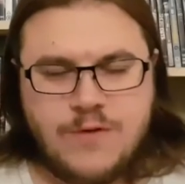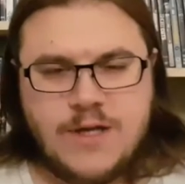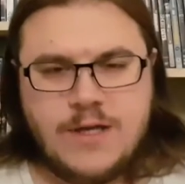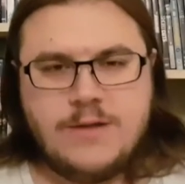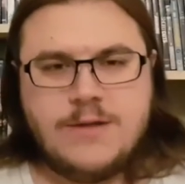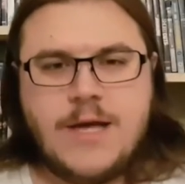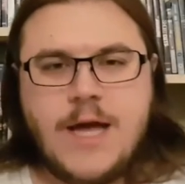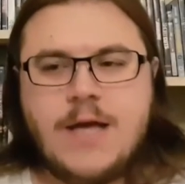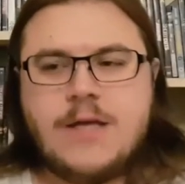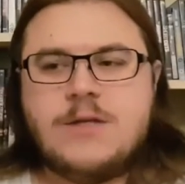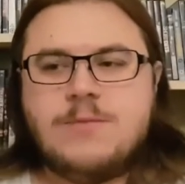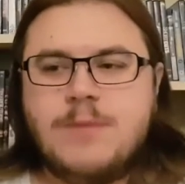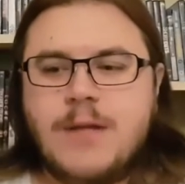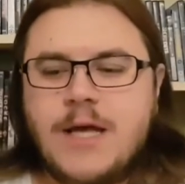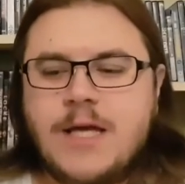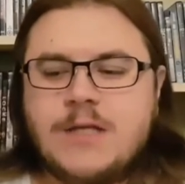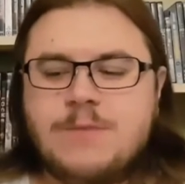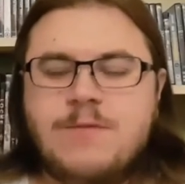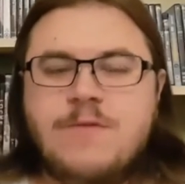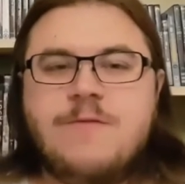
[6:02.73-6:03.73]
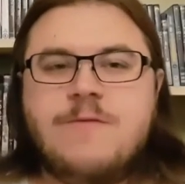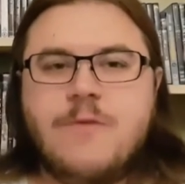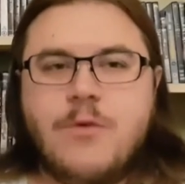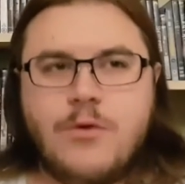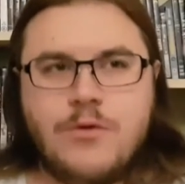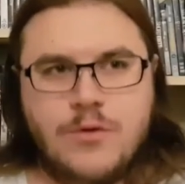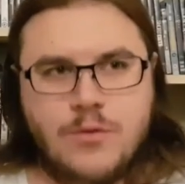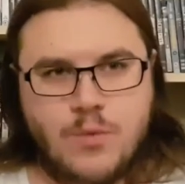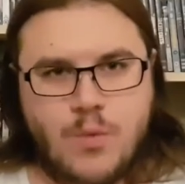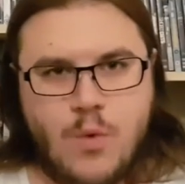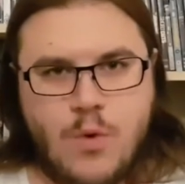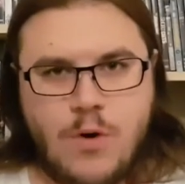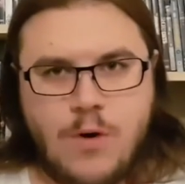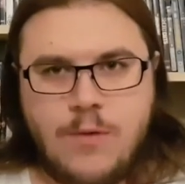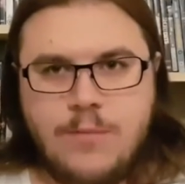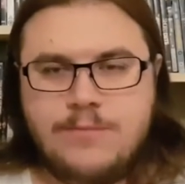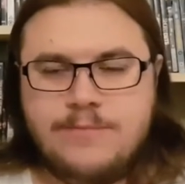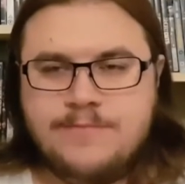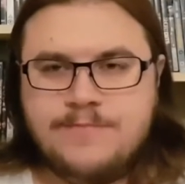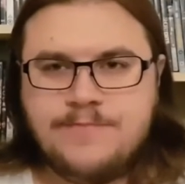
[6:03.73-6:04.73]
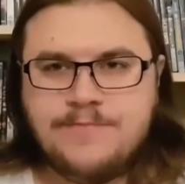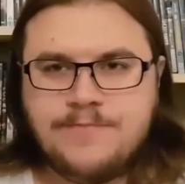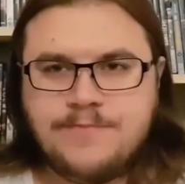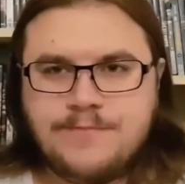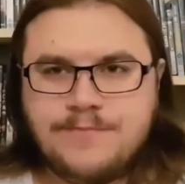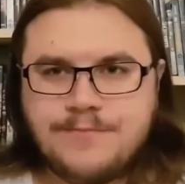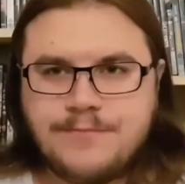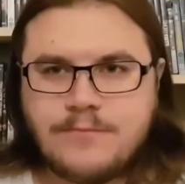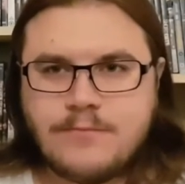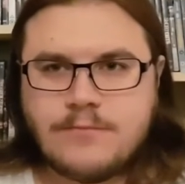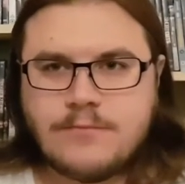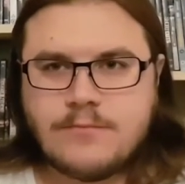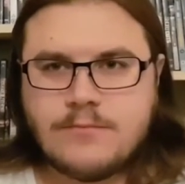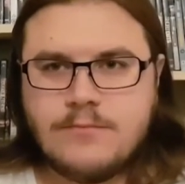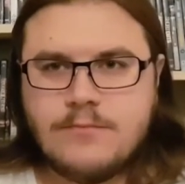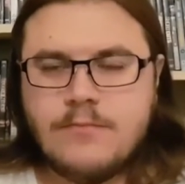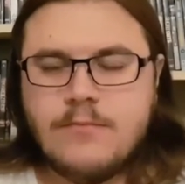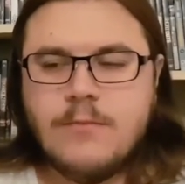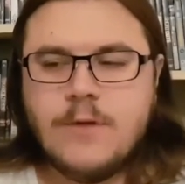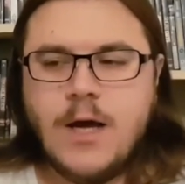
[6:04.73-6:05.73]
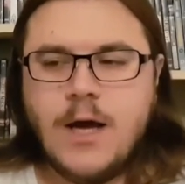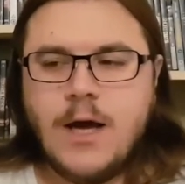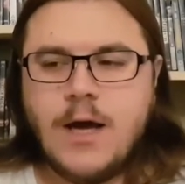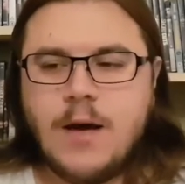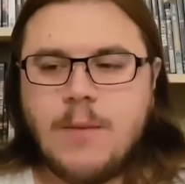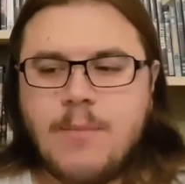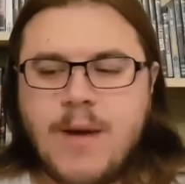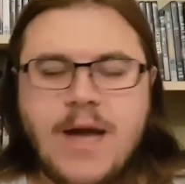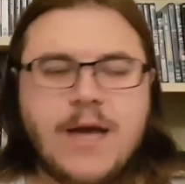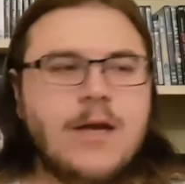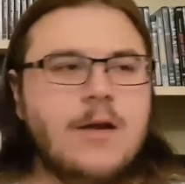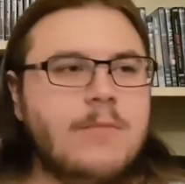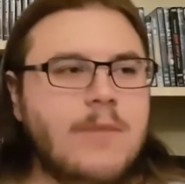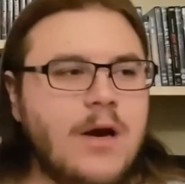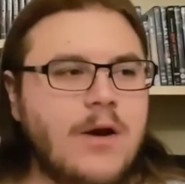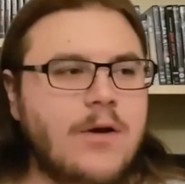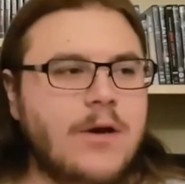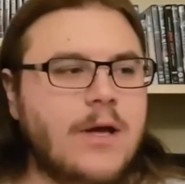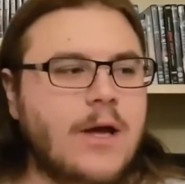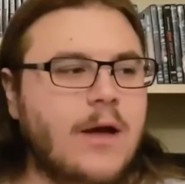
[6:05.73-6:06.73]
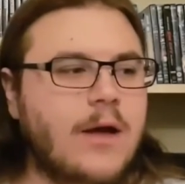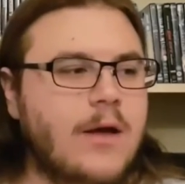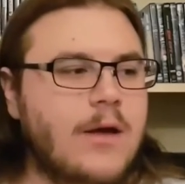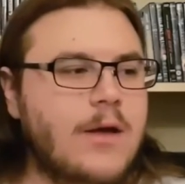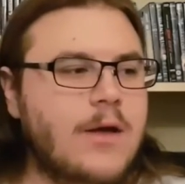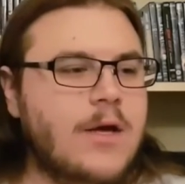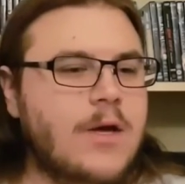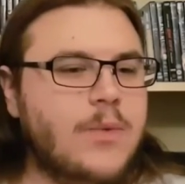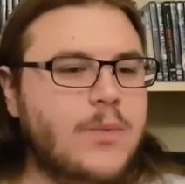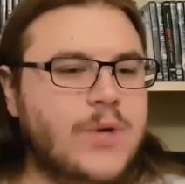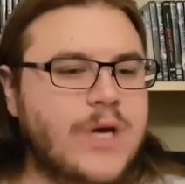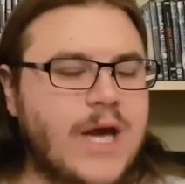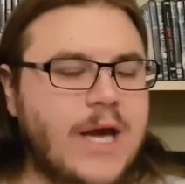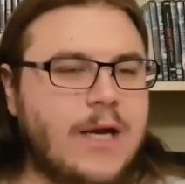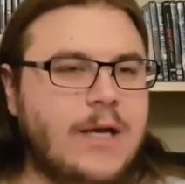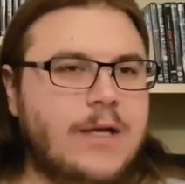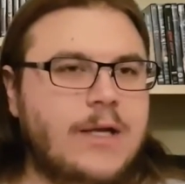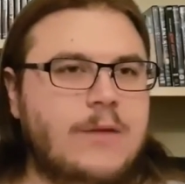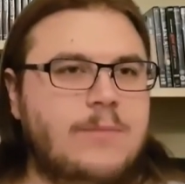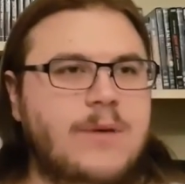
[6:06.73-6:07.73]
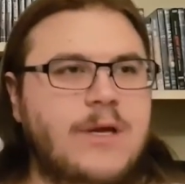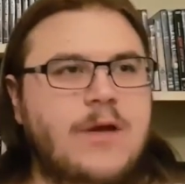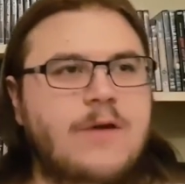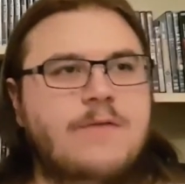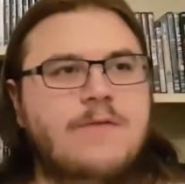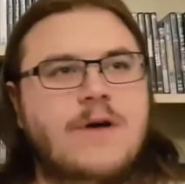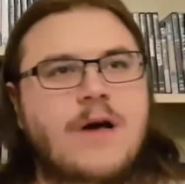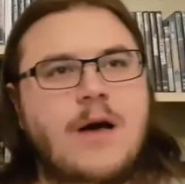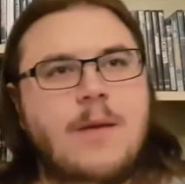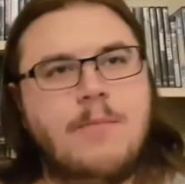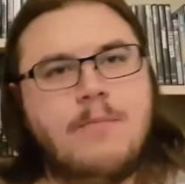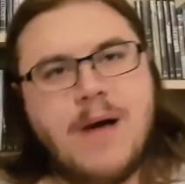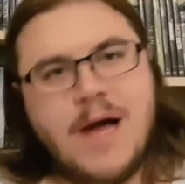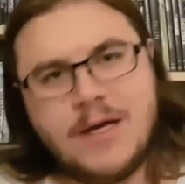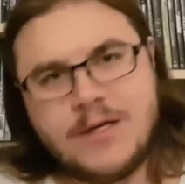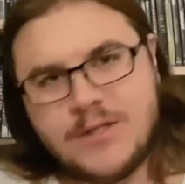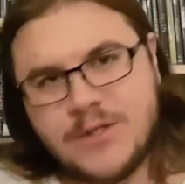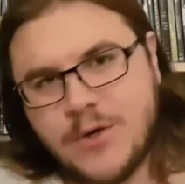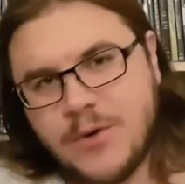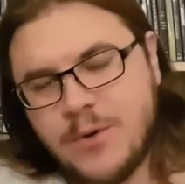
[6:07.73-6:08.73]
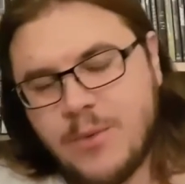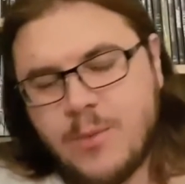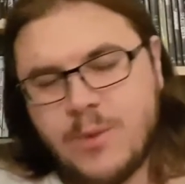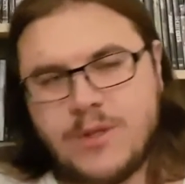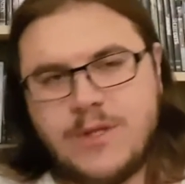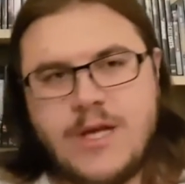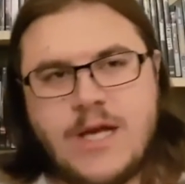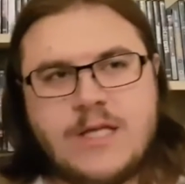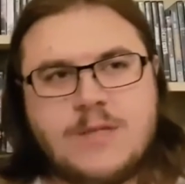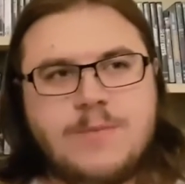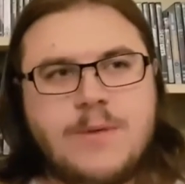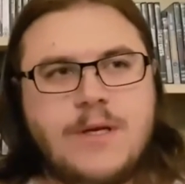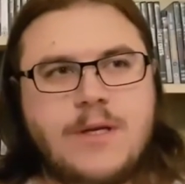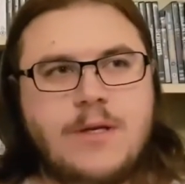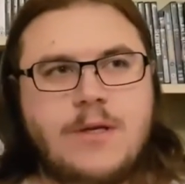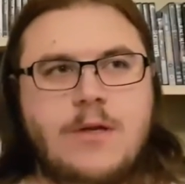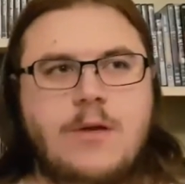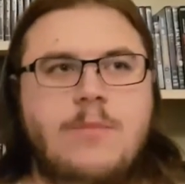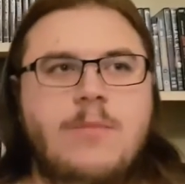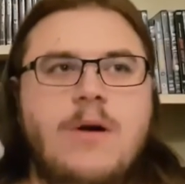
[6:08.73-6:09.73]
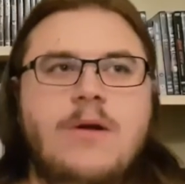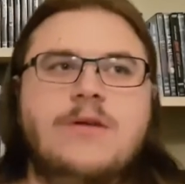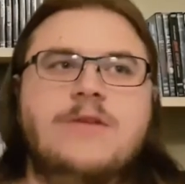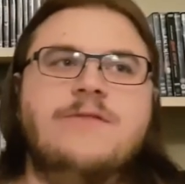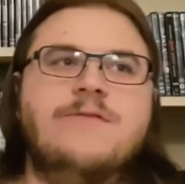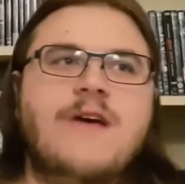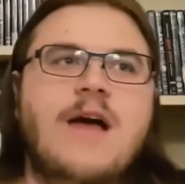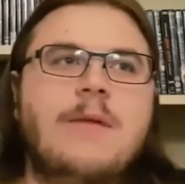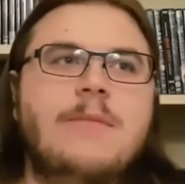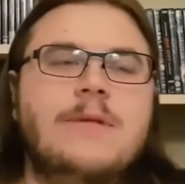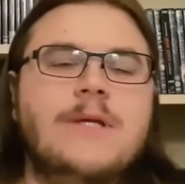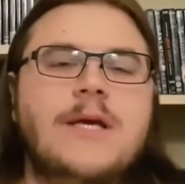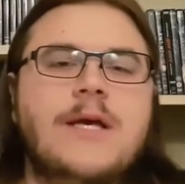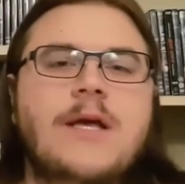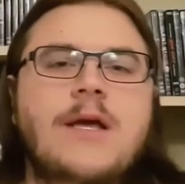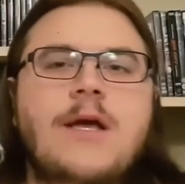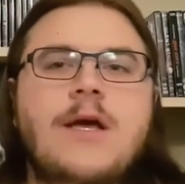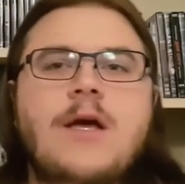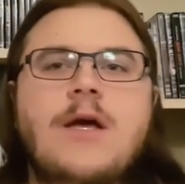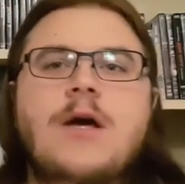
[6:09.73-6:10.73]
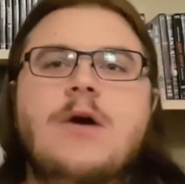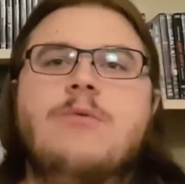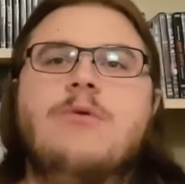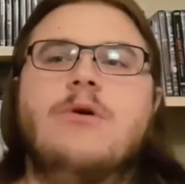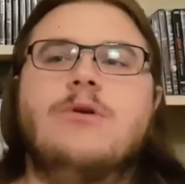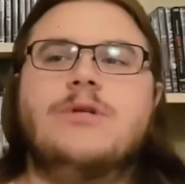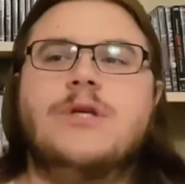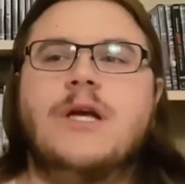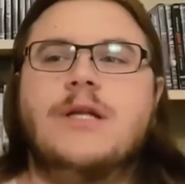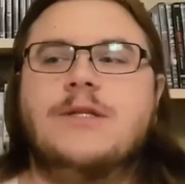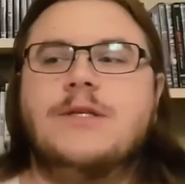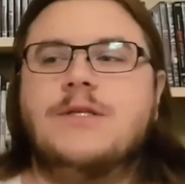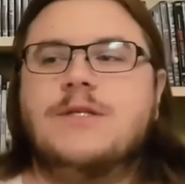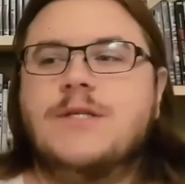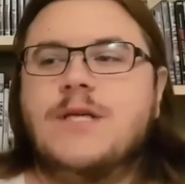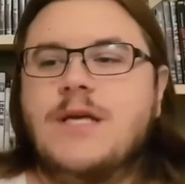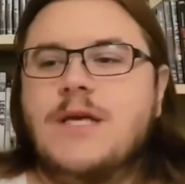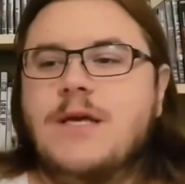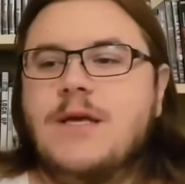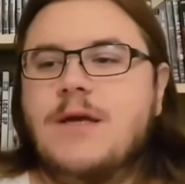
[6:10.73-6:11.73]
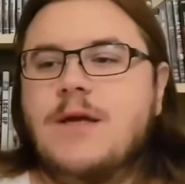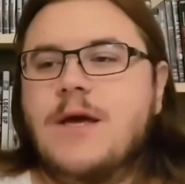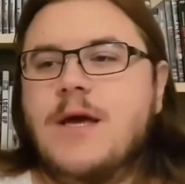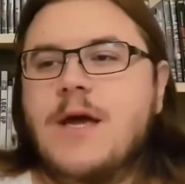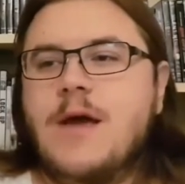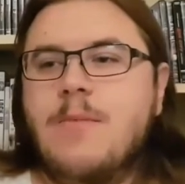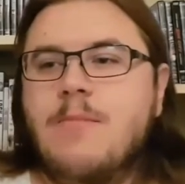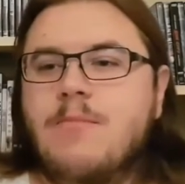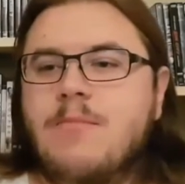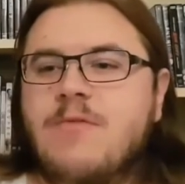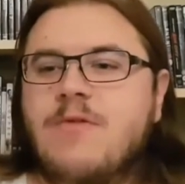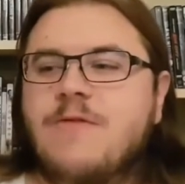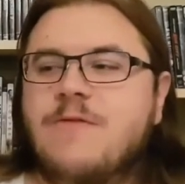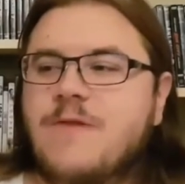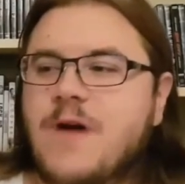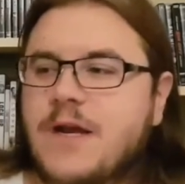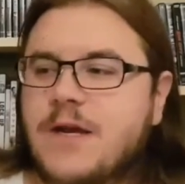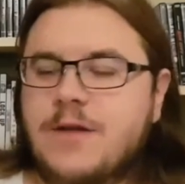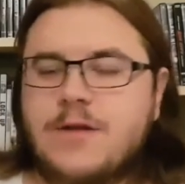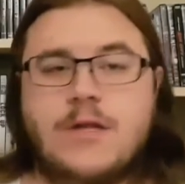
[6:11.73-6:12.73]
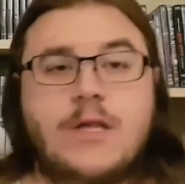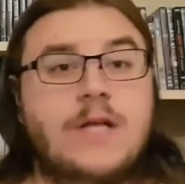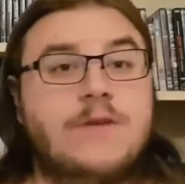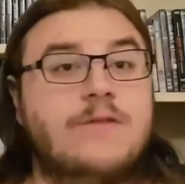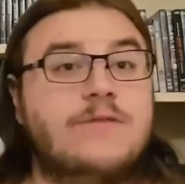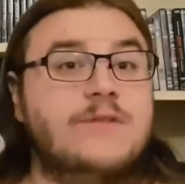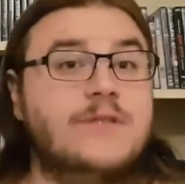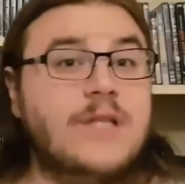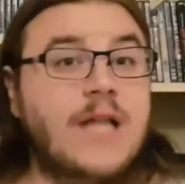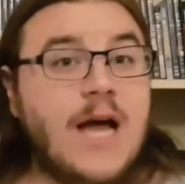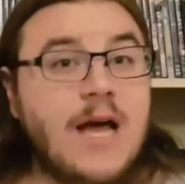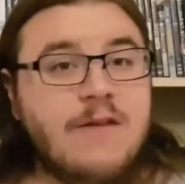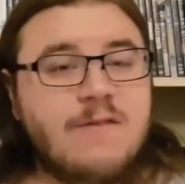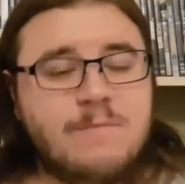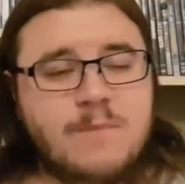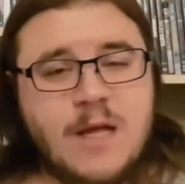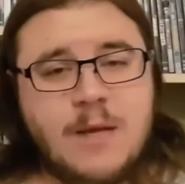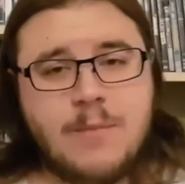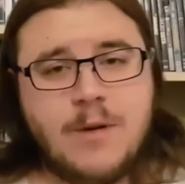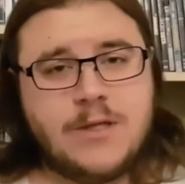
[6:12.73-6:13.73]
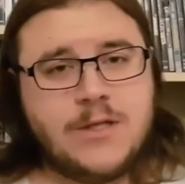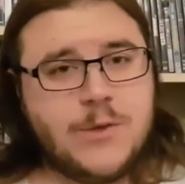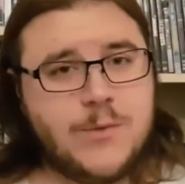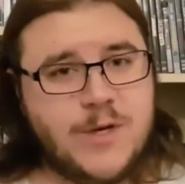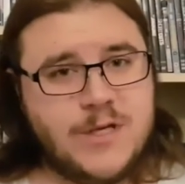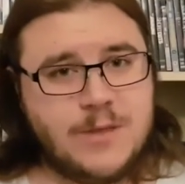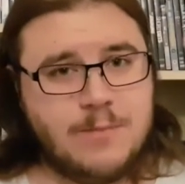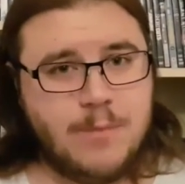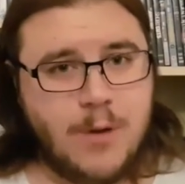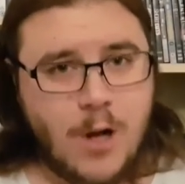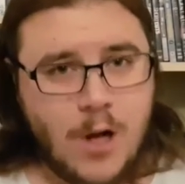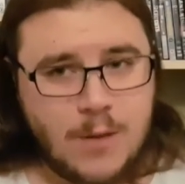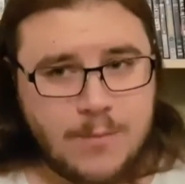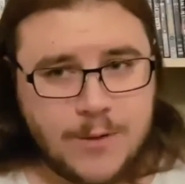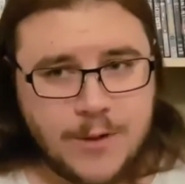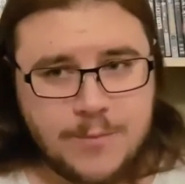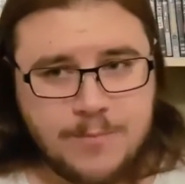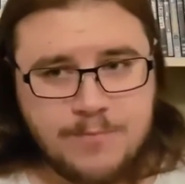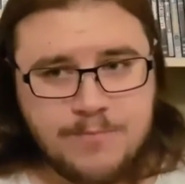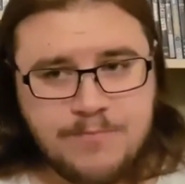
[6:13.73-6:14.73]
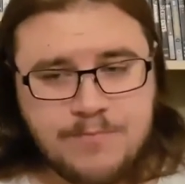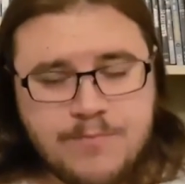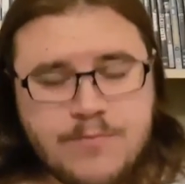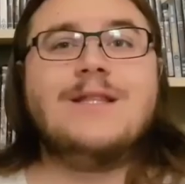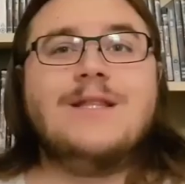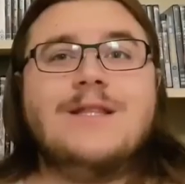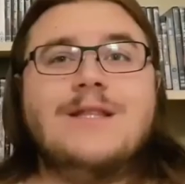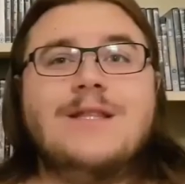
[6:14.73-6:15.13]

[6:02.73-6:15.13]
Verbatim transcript: the movie takes place before the war, uh, back in America. We get a little bit of a uh, backstory with Desmond about his family. We also get to see him finding the love of his life, played by Teresa Palmer.